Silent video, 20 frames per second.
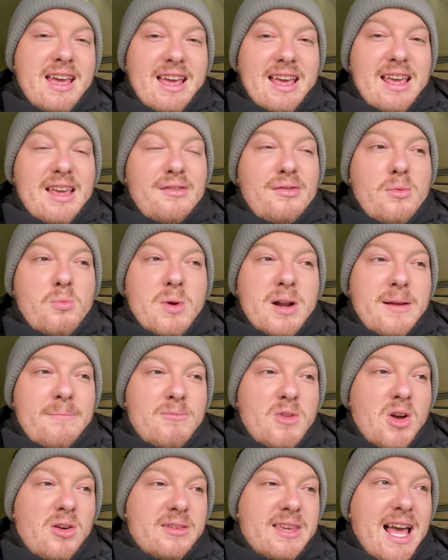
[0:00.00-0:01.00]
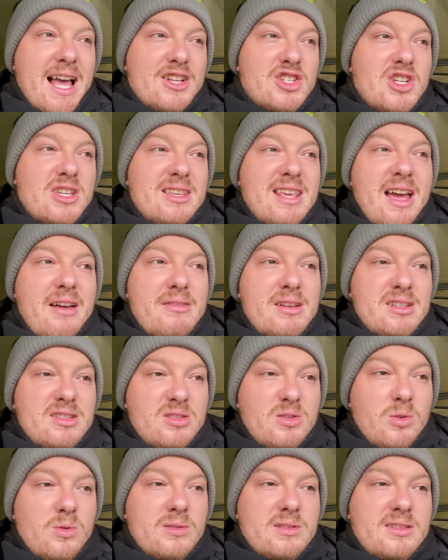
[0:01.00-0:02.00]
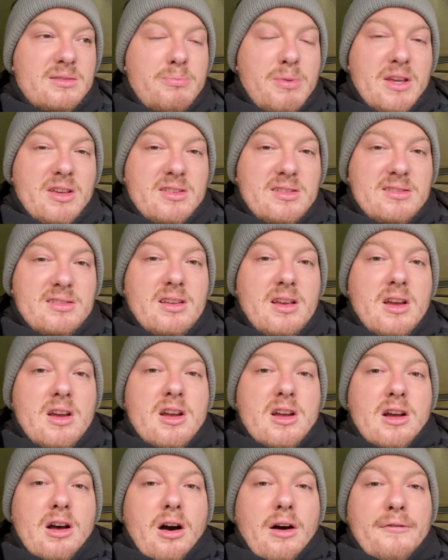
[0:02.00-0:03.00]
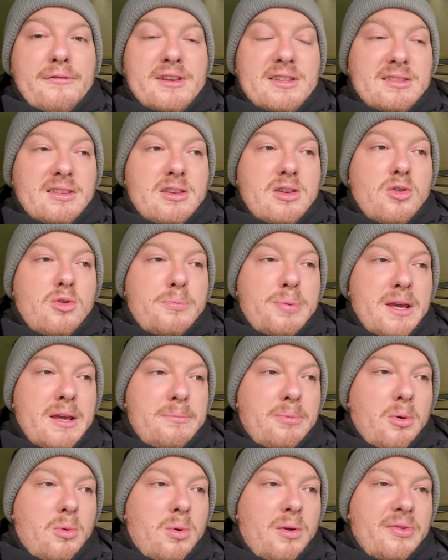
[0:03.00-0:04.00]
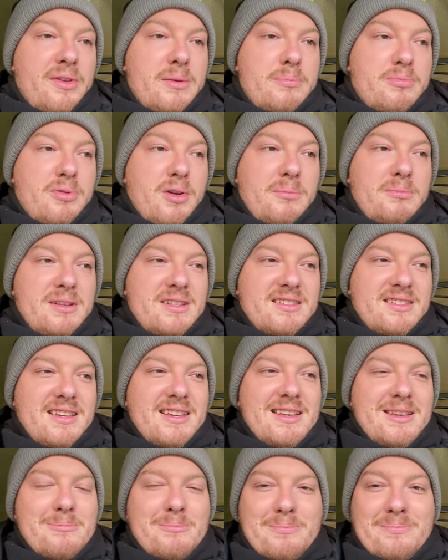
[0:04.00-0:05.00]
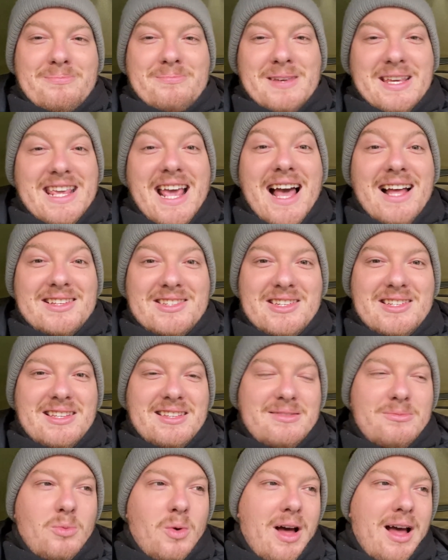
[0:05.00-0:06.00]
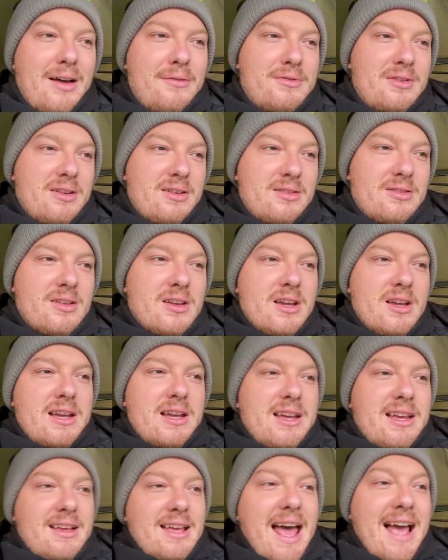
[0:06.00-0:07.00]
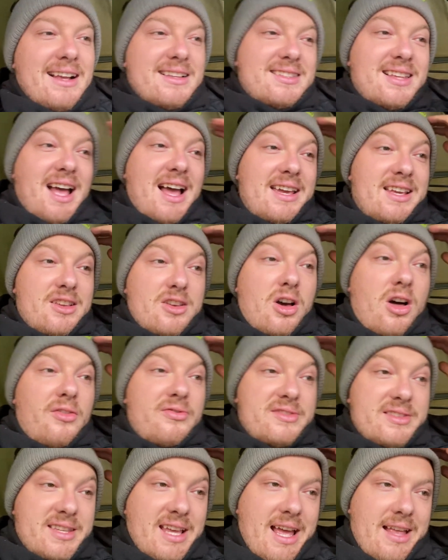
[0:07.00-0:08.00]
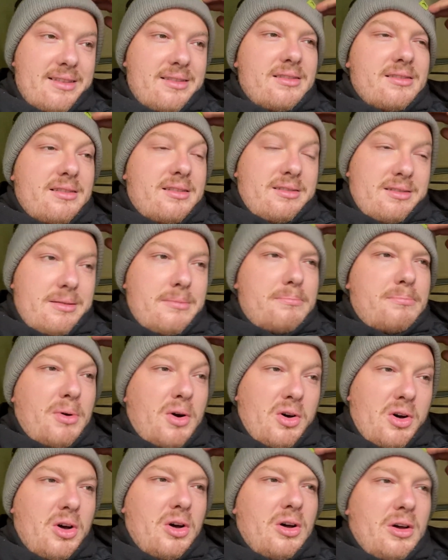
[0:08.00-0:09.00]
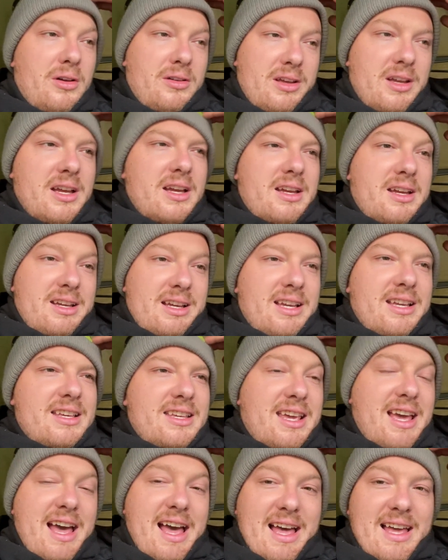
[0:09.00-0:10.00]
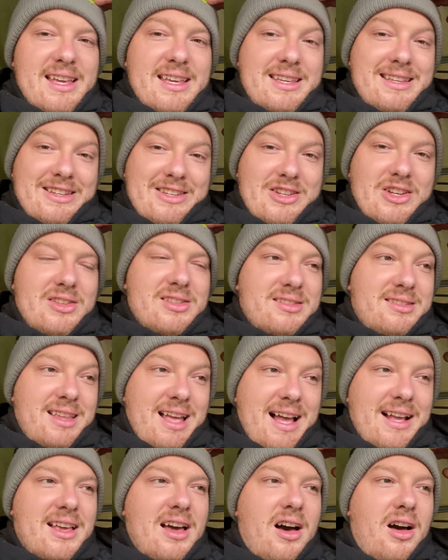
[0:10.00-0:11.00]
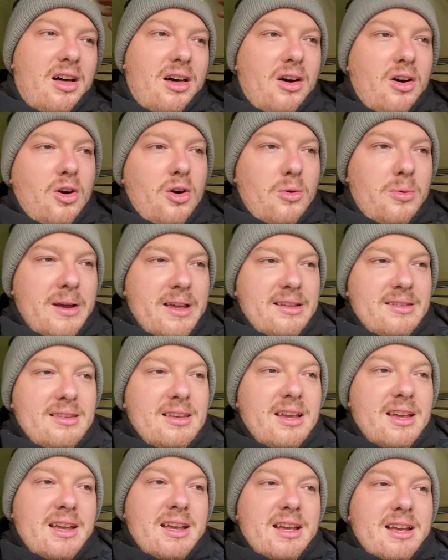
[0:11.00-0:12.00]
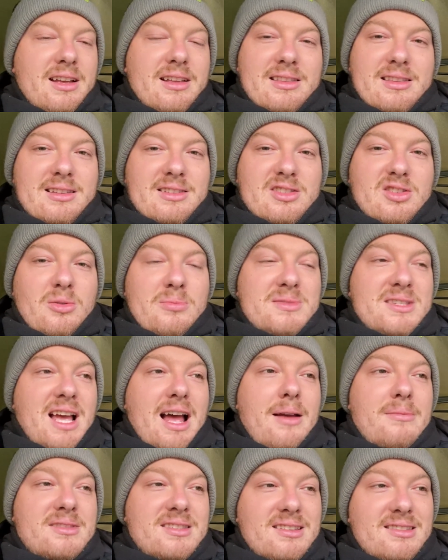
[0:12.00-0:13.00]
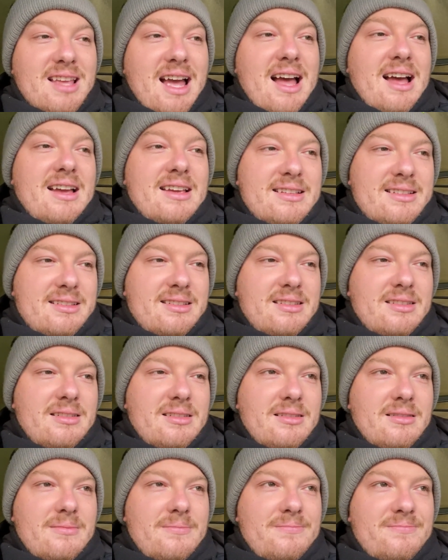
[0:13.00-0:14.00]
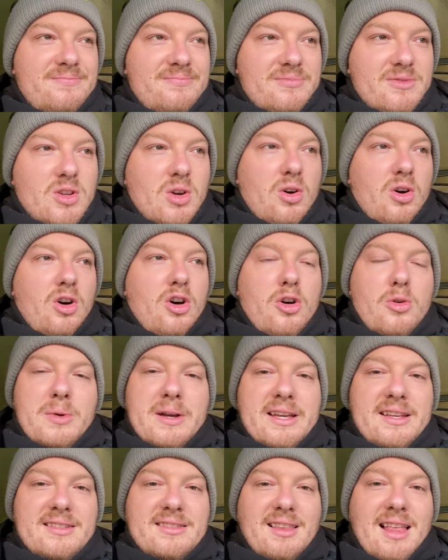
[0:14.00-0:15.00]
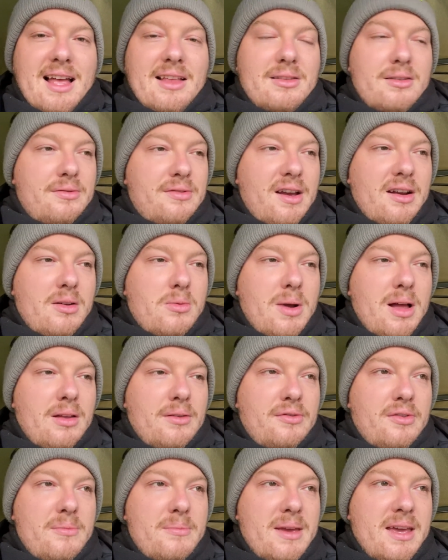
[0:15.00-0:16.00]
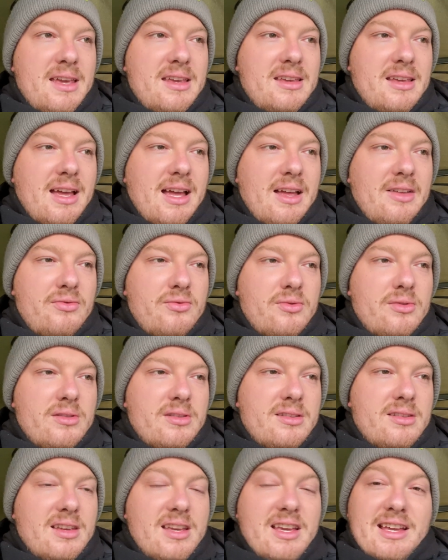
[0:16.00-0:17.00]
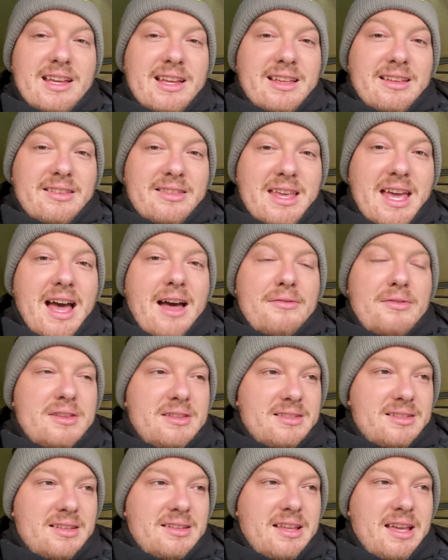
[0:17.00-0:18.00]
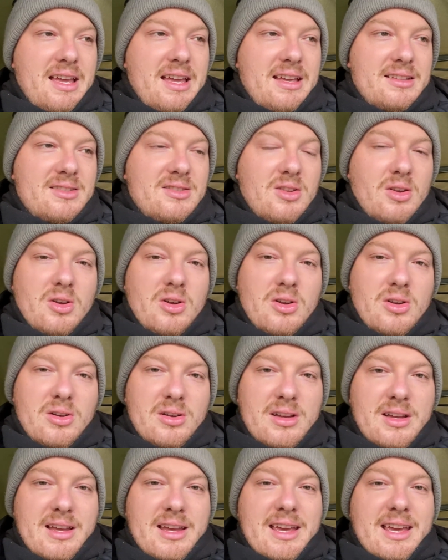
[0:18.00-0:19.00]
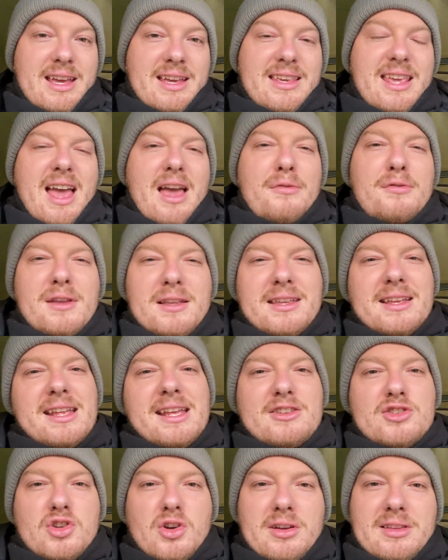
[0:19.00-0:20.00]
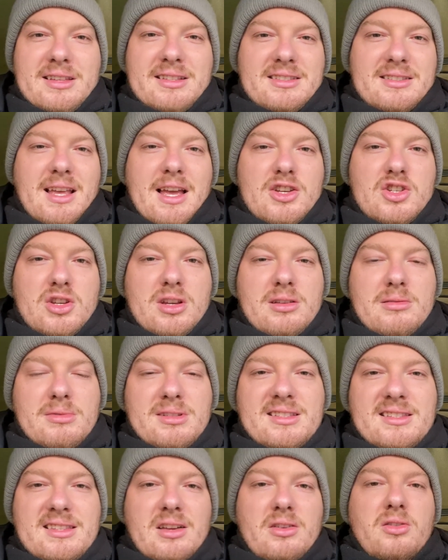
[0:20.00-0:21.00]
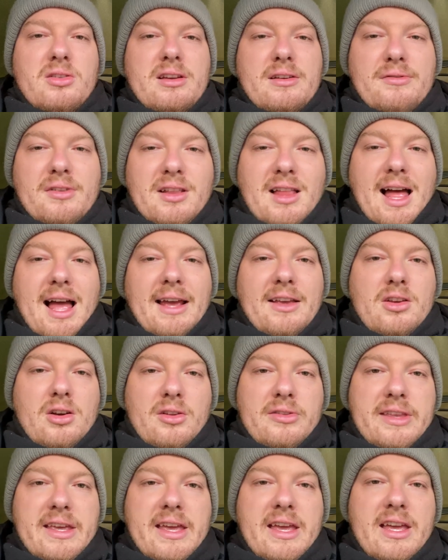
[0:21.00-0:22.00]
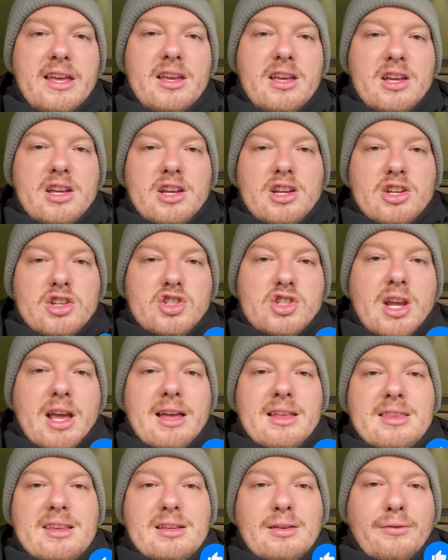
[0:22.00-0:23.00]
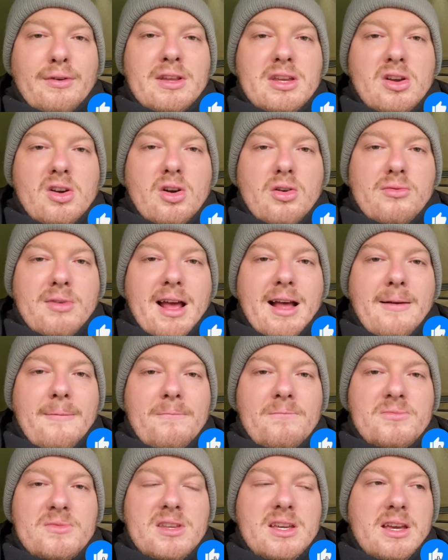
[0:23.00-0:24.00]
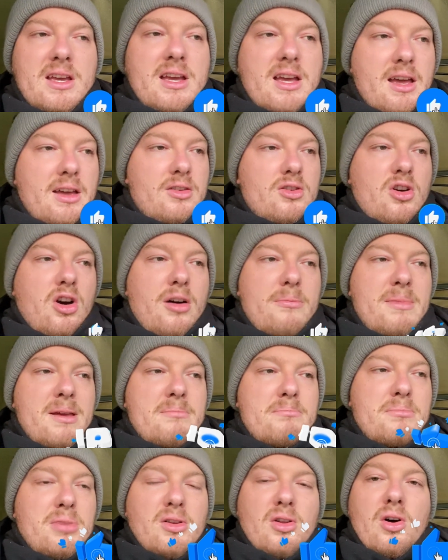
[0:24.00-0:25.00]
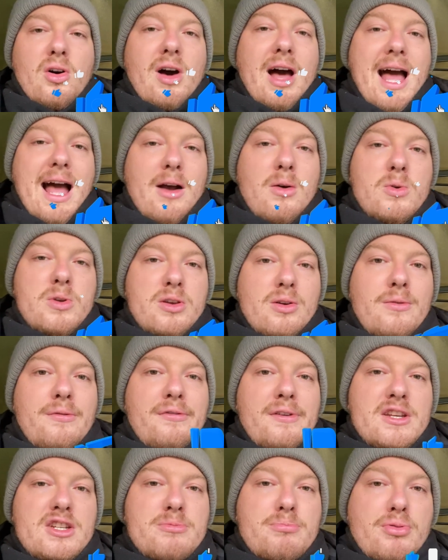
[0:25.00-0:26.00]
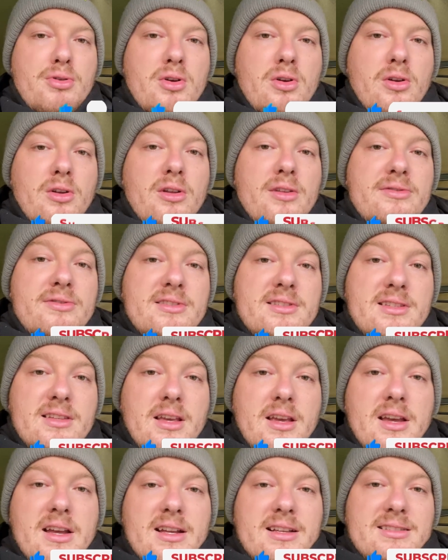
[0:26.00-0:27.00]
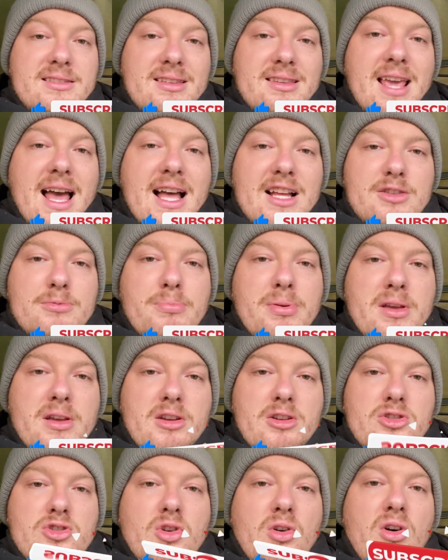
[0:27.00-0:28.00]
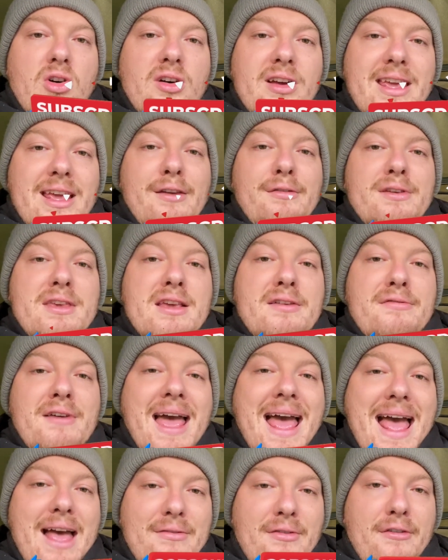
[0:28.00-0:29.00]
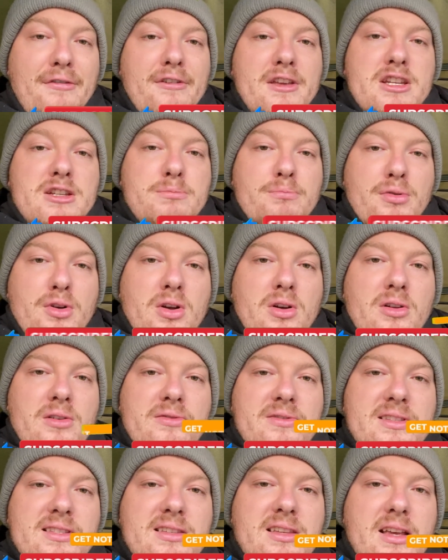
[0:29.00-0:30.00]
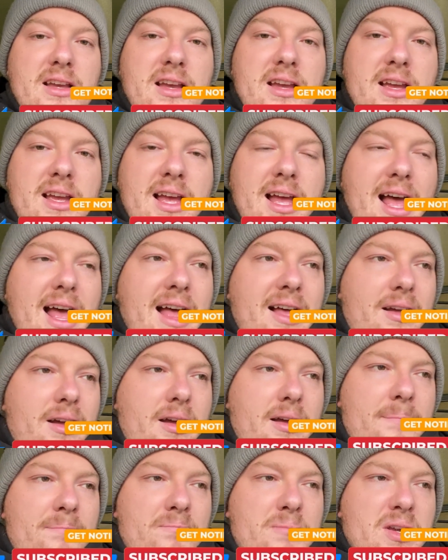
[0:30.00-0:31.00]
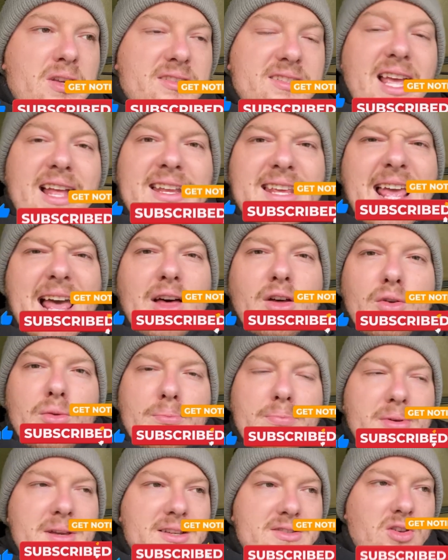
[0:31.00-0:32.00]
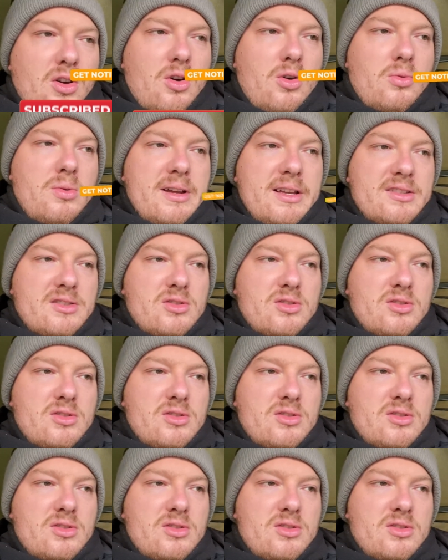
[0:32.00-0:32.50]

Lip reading: Even when I'm not catching, yeah, it sucks, because obviously you people want to probably see me catching and what have you, and exciting content. But yeah, it's just, I can't always, sometimes the dice don't always land very well for me, and they haven't today. So yeah, if you did enjoy this session, still leave a like on it, share this video around, and comment below how you fish prawns to catch perch, or if you've ever fished prawns, because any help is always